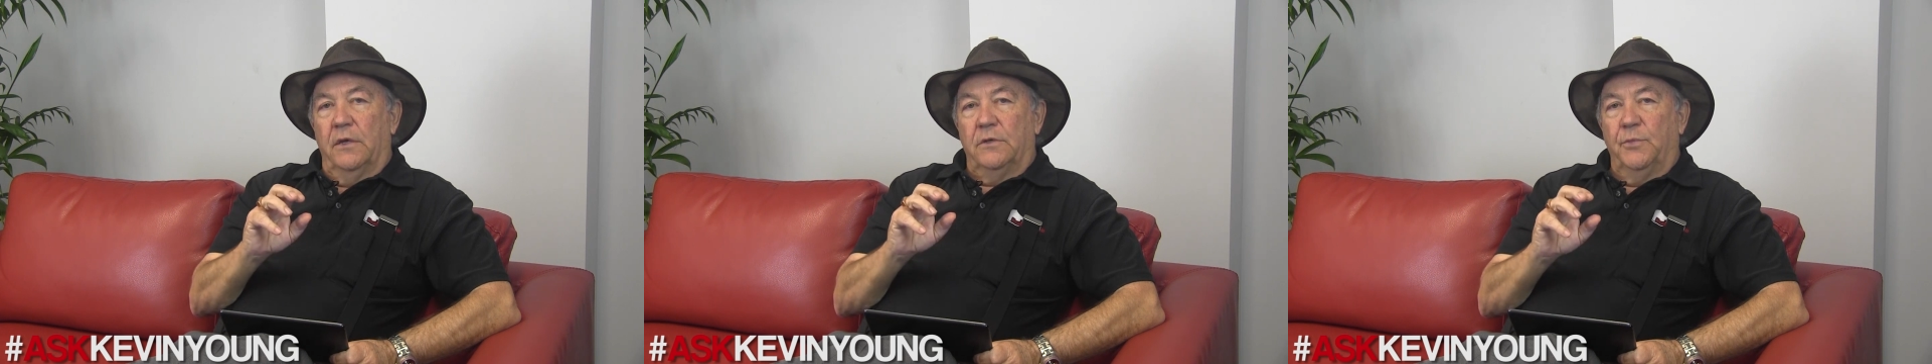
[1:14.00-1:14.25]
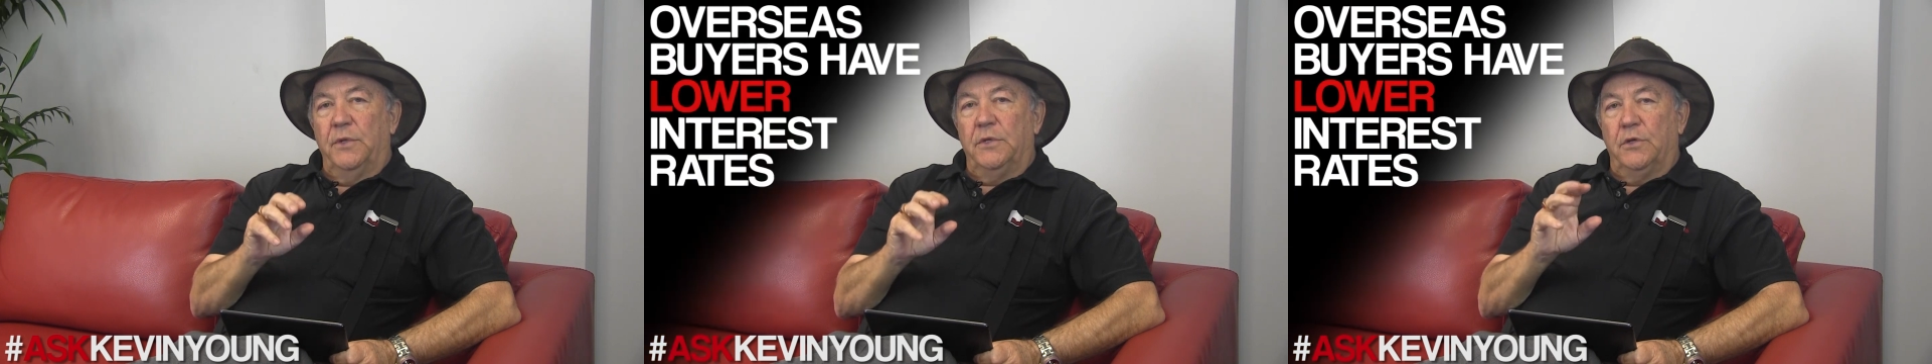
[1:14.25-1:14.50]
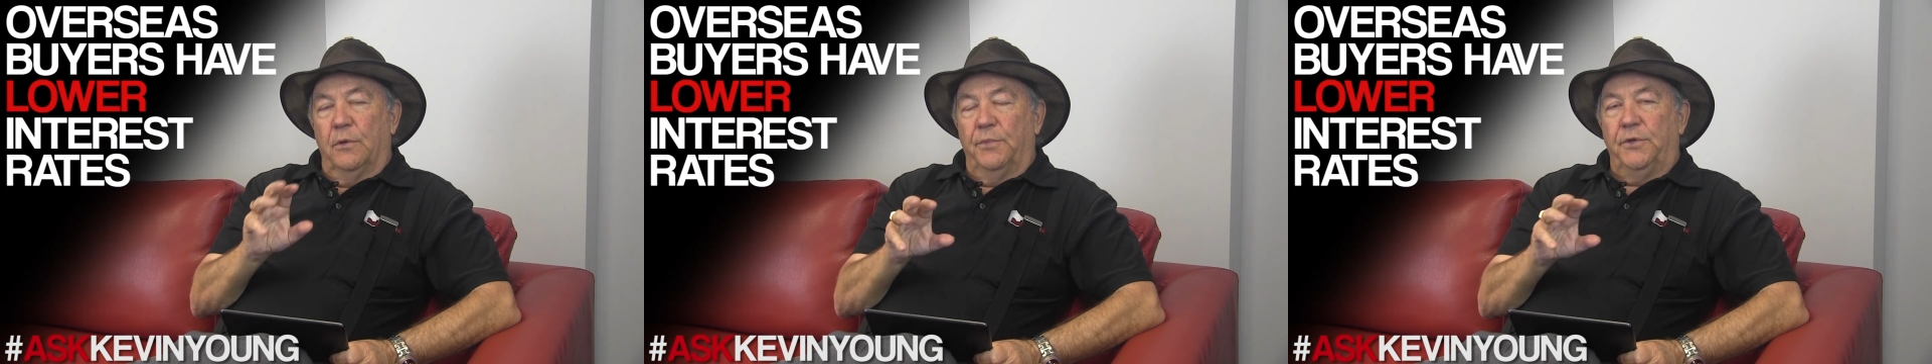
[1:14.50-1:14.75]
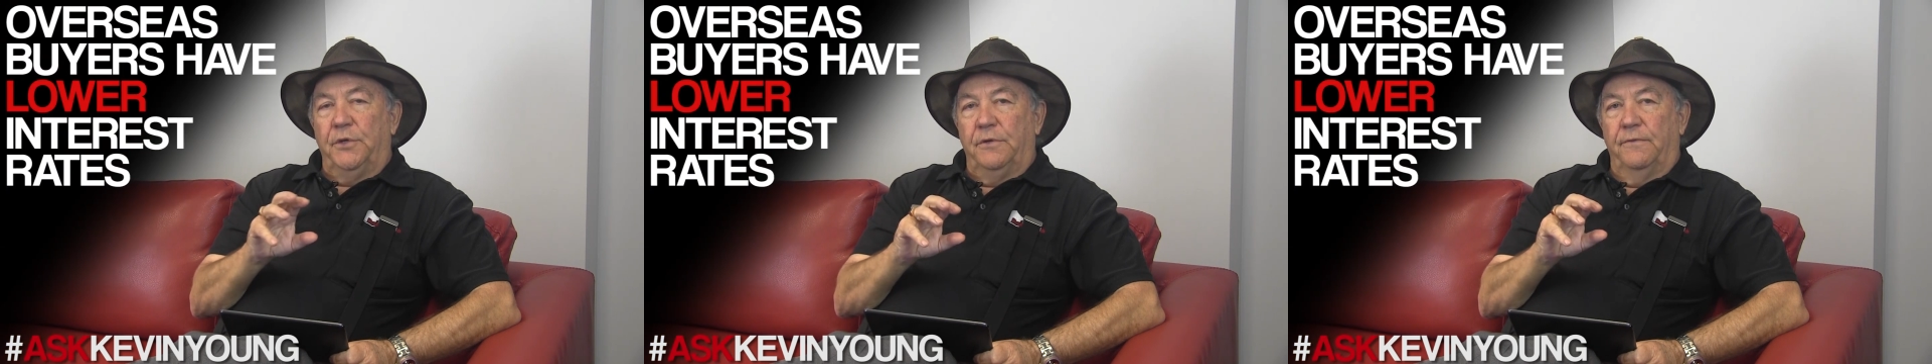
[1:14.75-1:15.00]
So in this
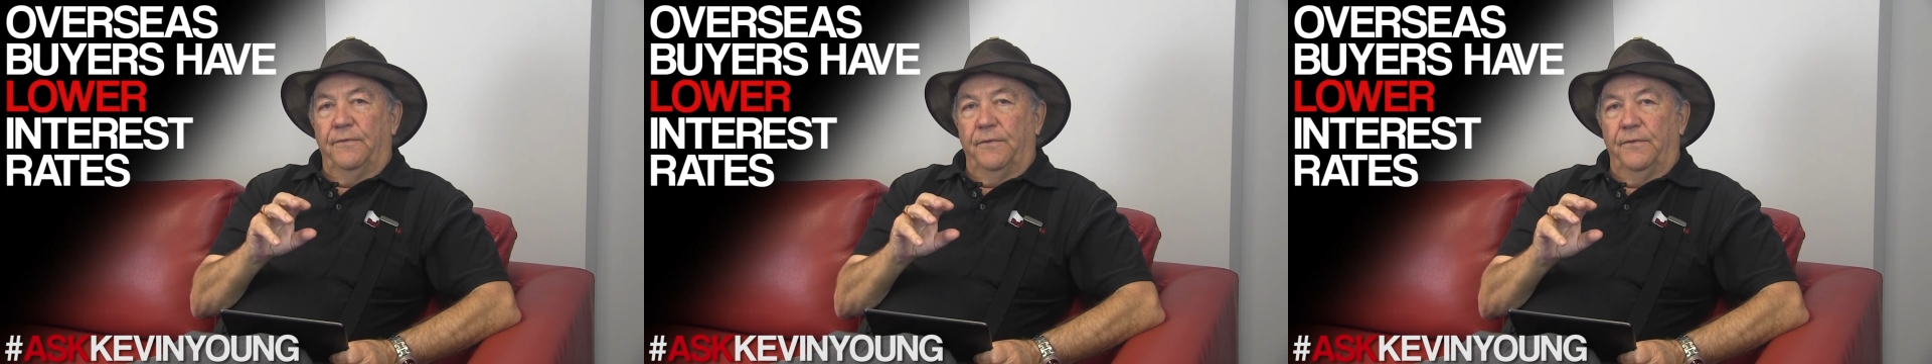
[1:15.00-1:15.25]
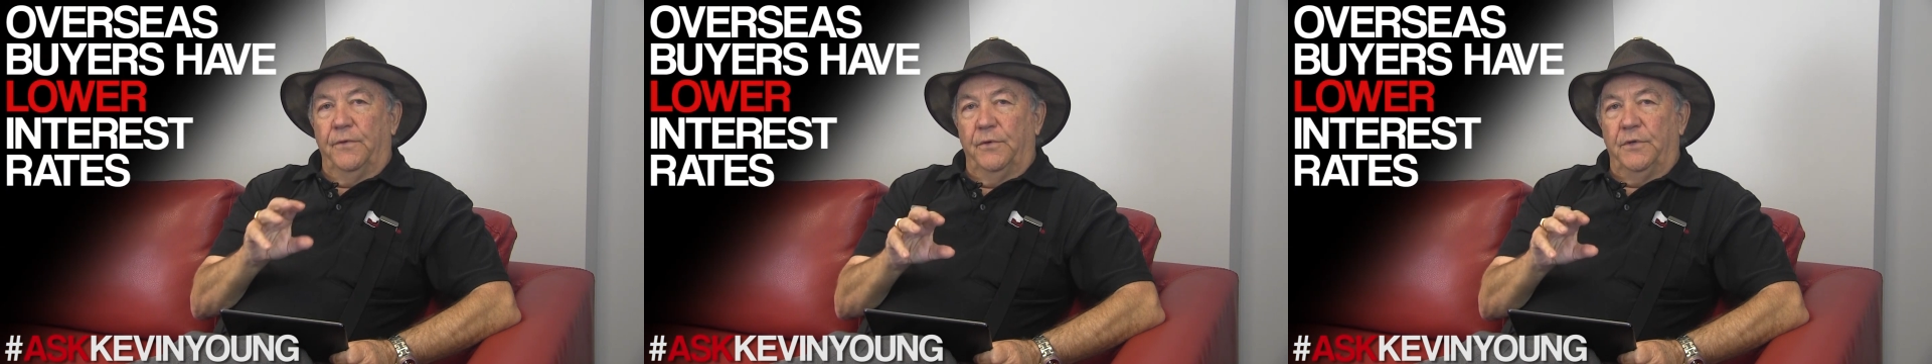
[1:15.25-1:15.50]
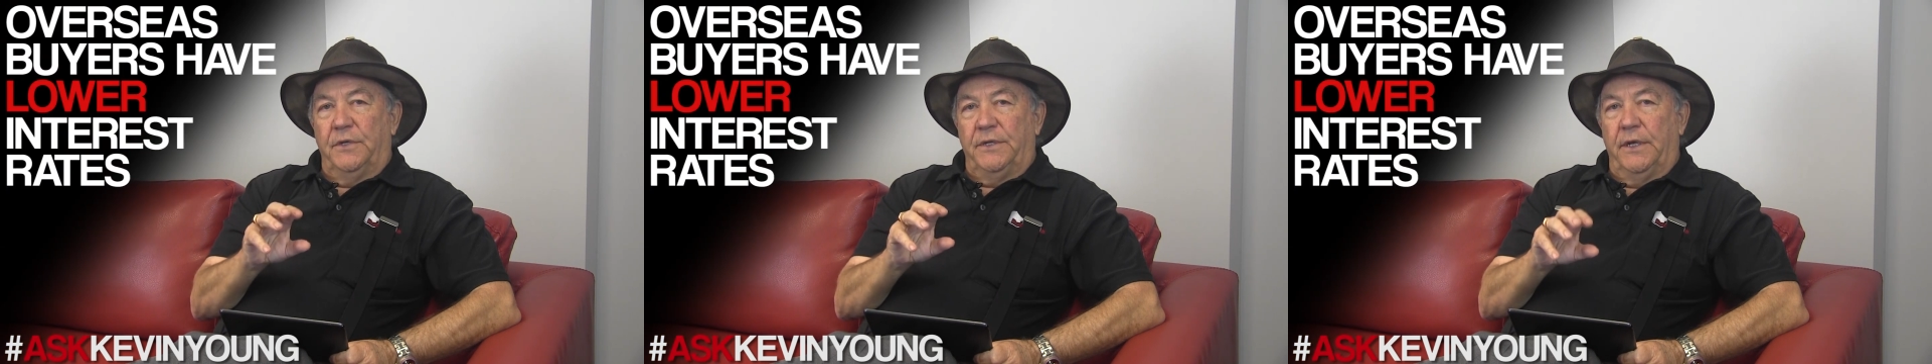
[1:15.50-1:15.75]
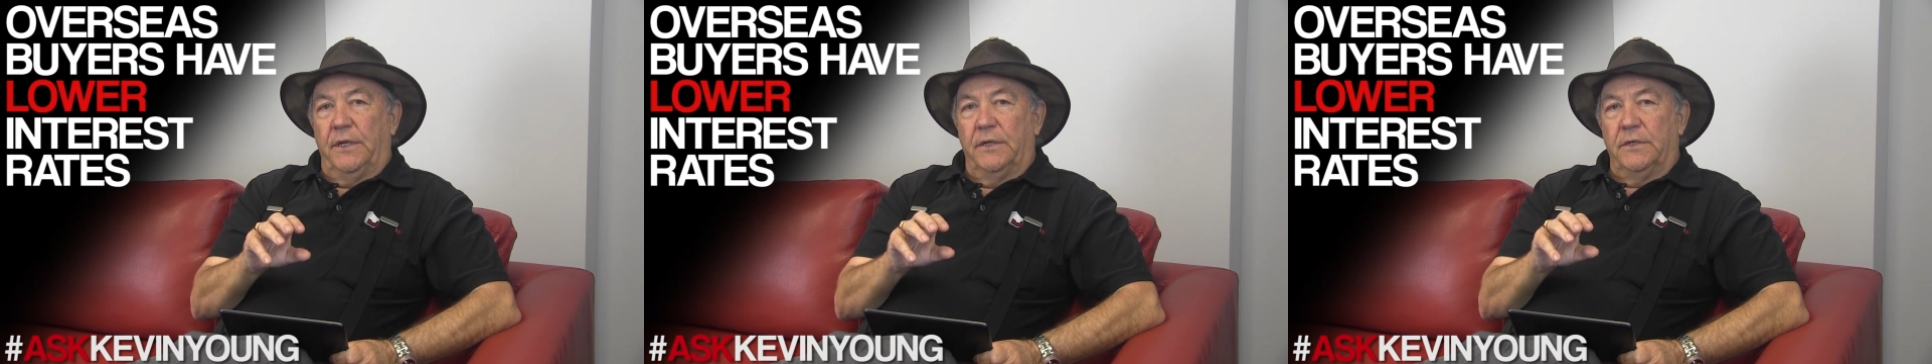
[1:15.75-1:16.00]
competition for future
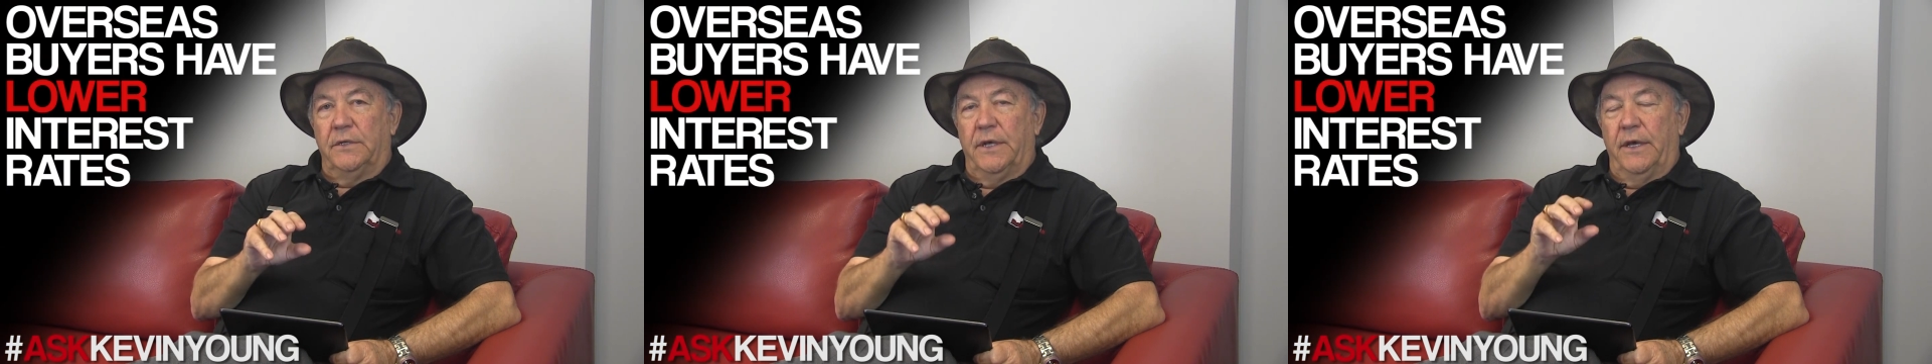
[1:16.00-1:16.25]
tenants,